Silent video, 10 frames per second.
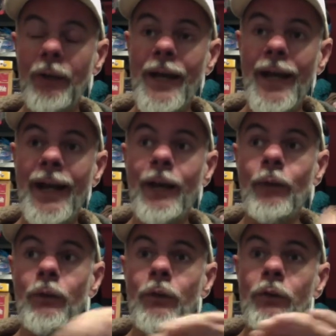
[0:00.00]
now
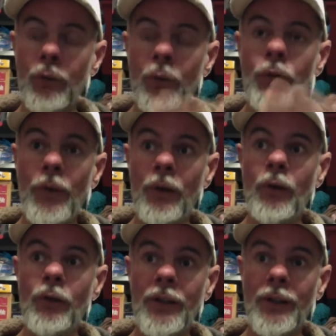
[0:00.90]
and the short and long
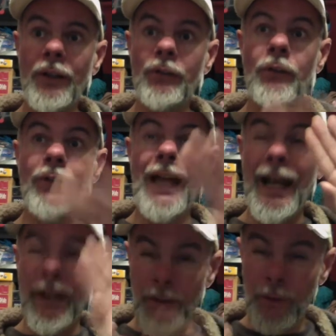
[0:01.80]
articulations,
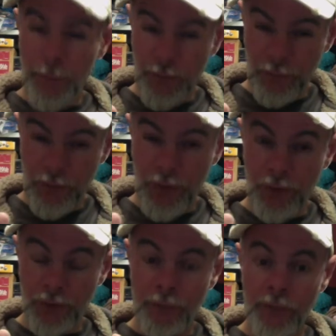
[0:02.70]
and there's
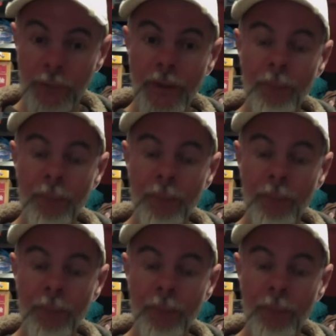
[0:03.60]
pizzicato as well.